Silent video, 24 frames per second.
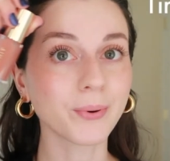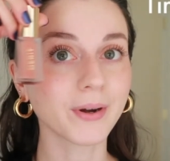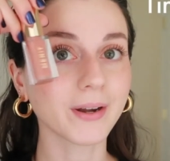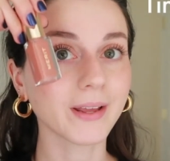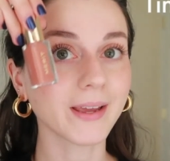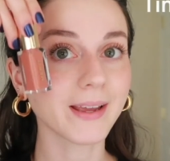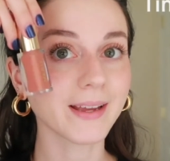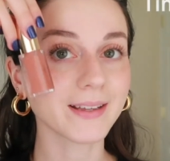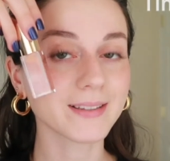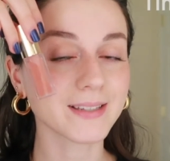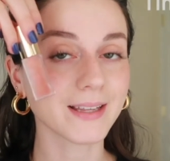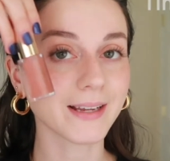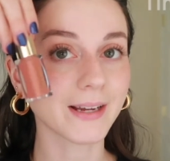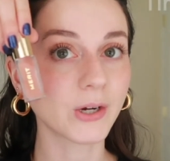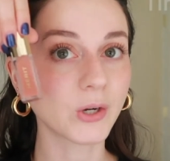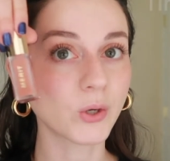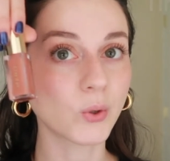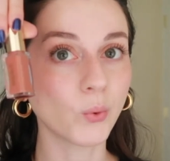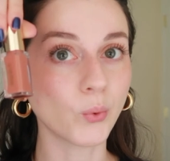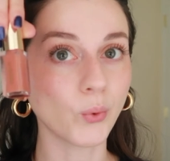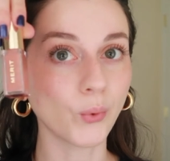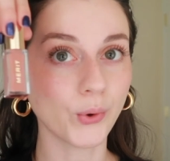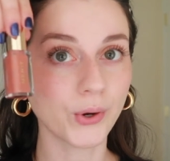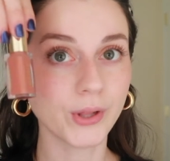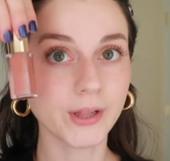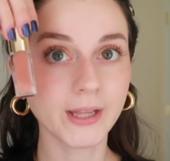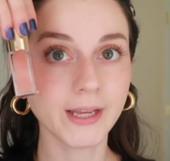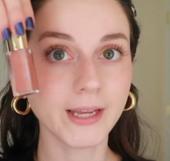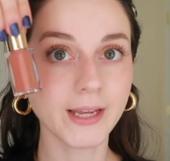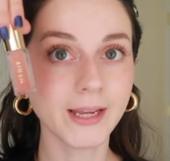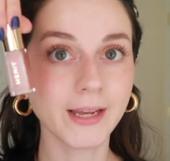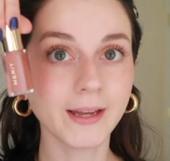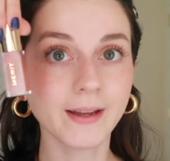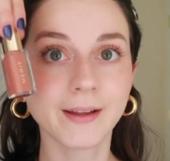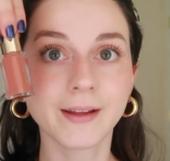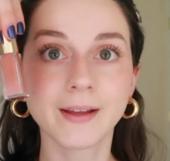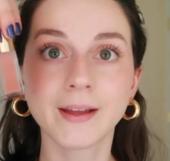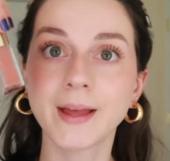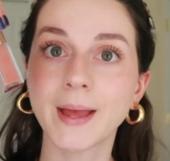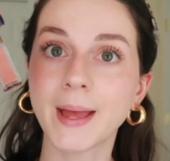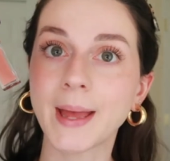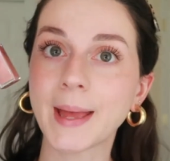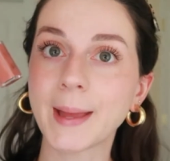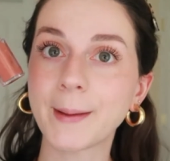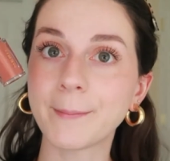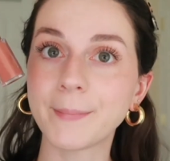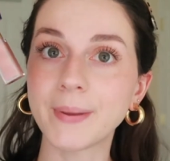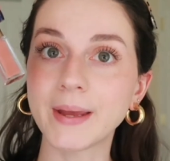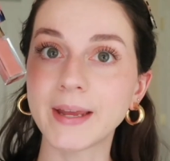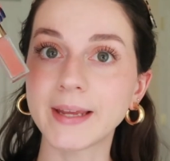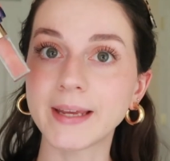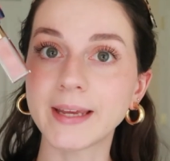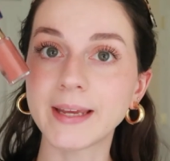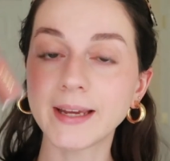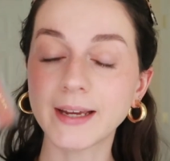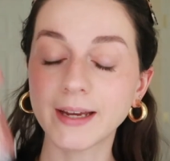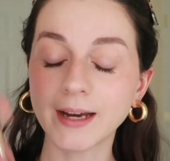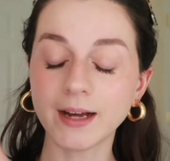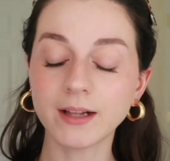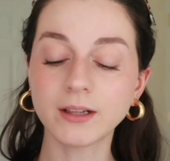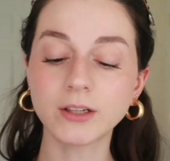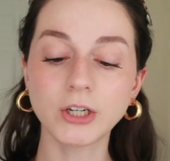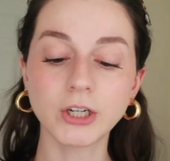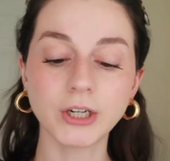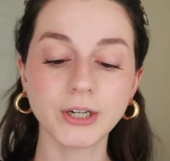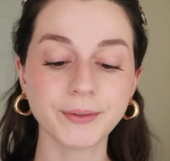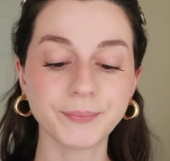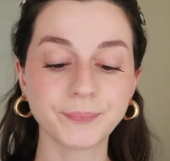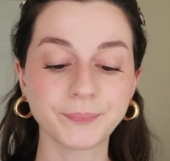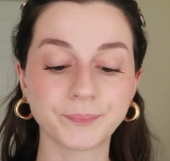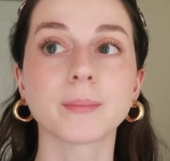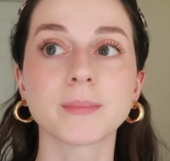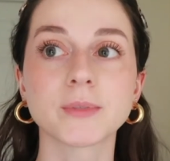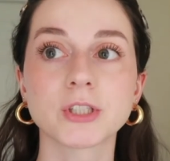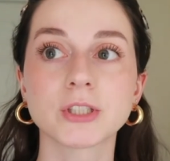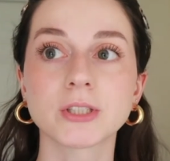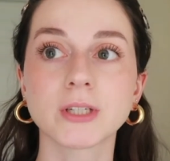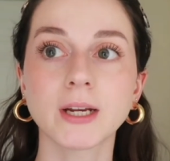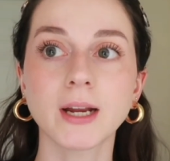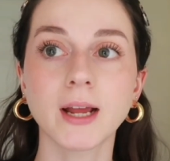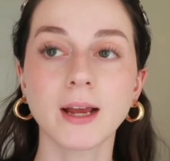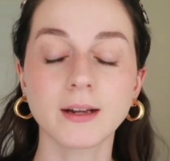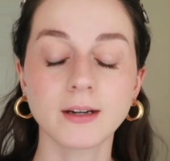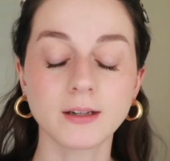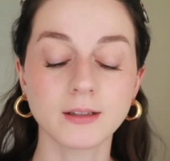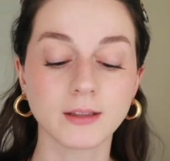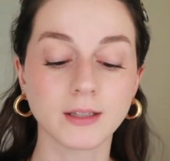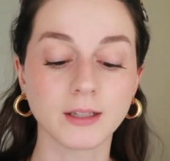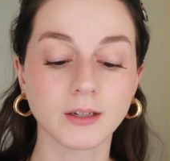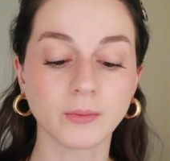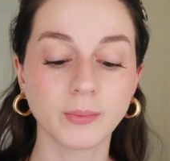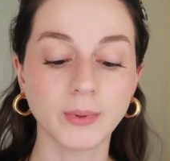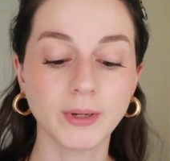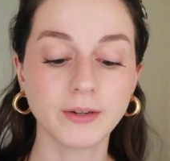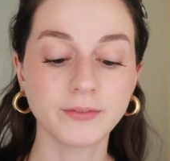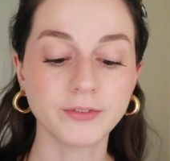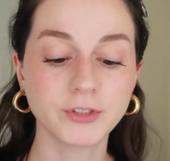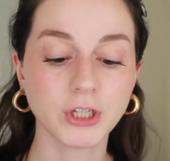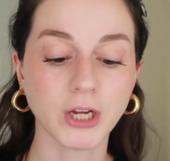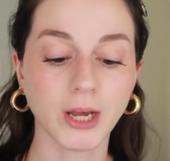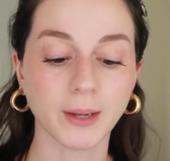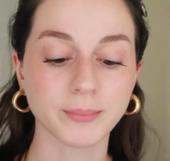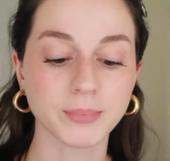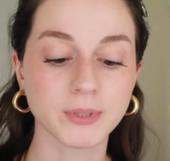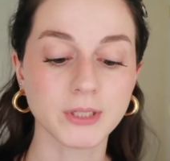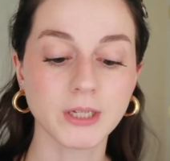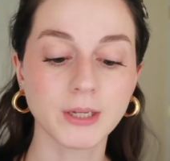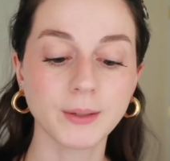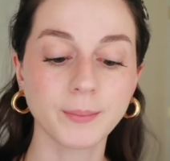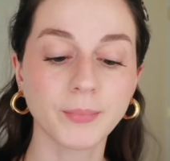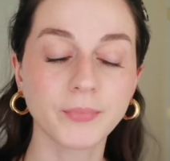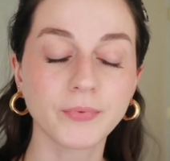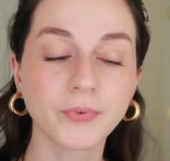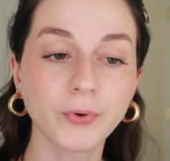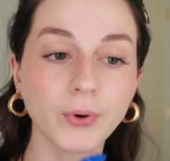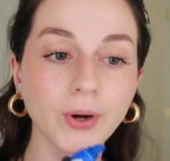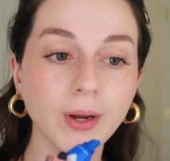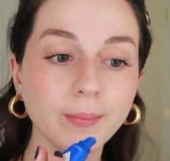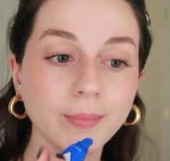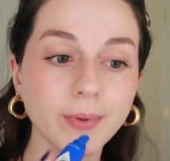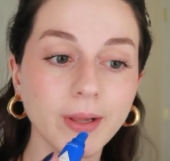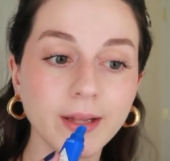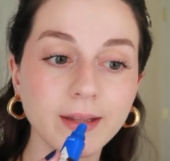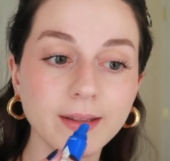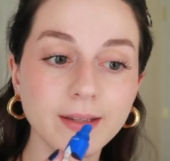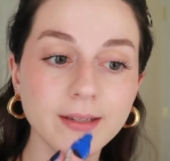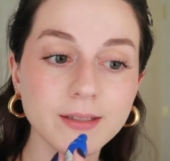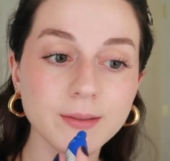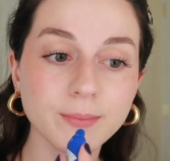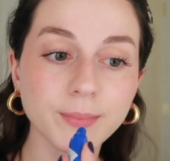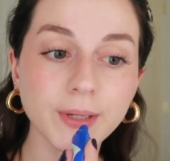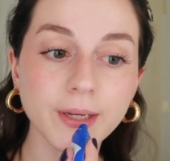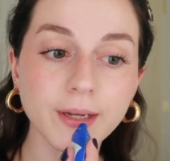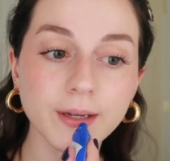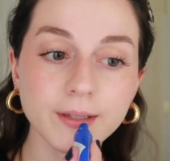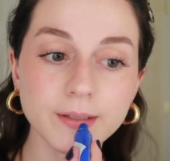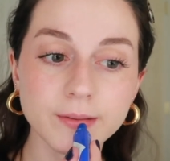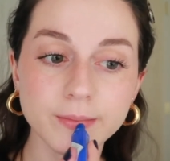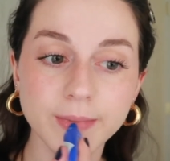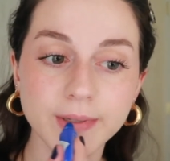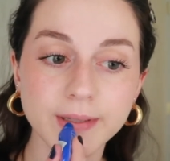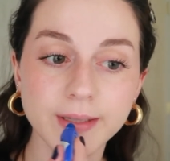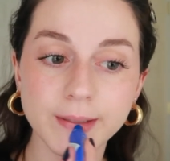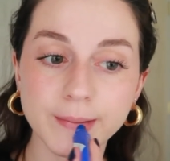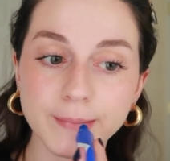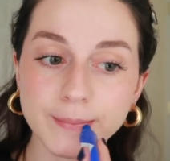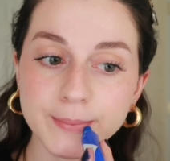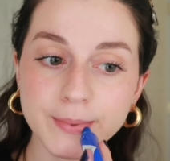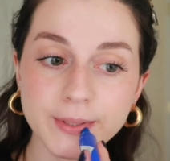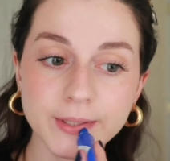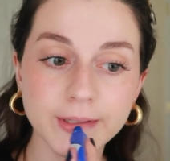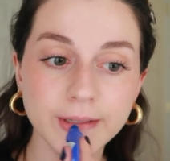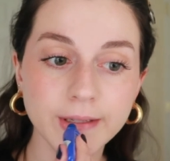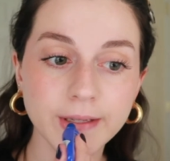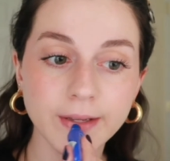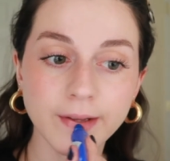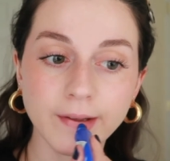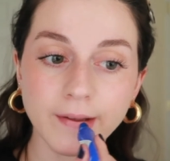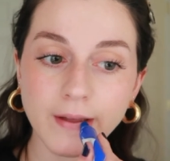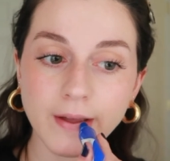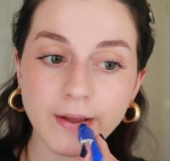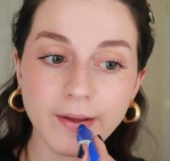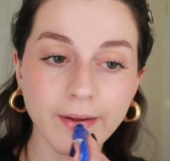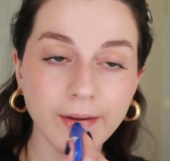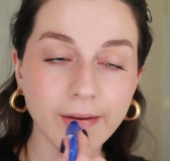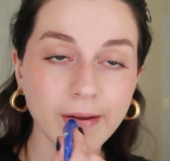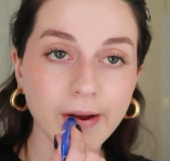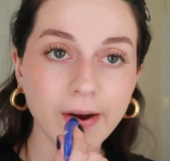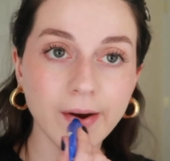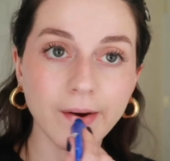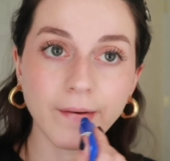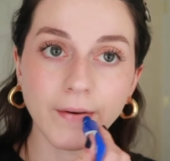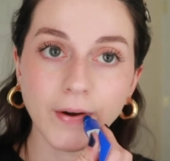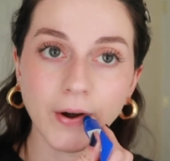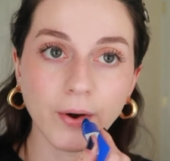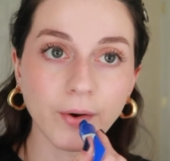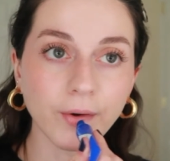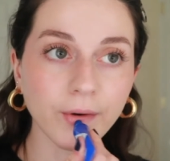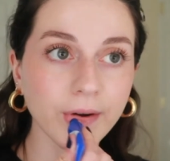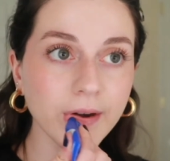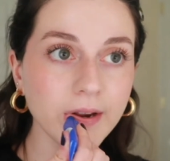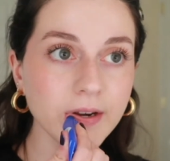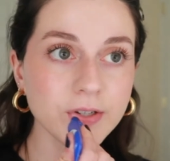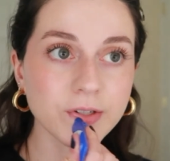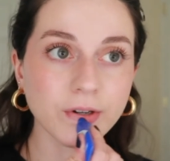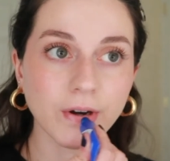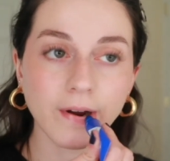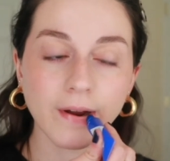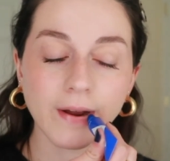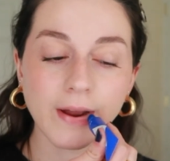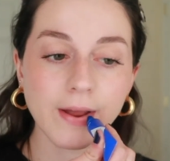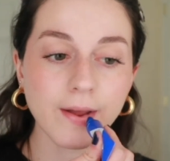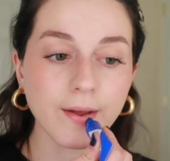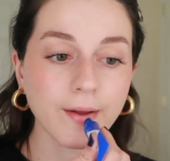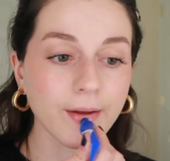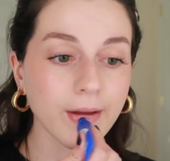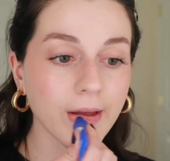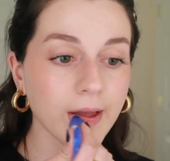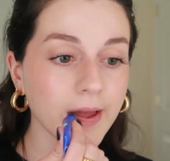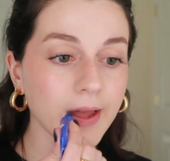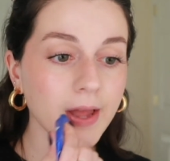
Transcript: pretty. It's like a corally pinky color. I'm just gonna add a little bit of chapstick before I apply this because my lips are already dry.